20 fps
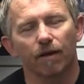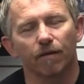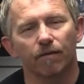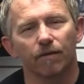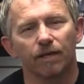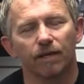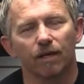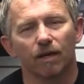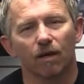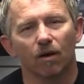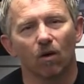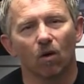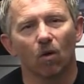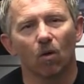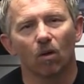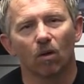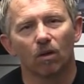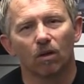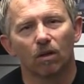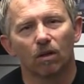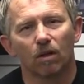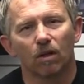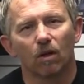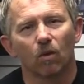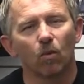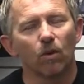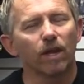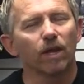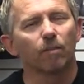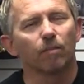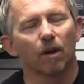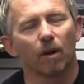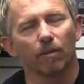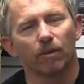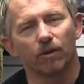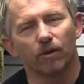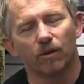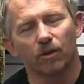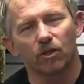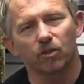I would need a whole week
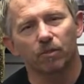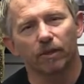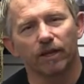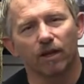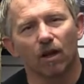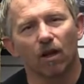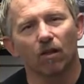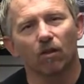probably to explain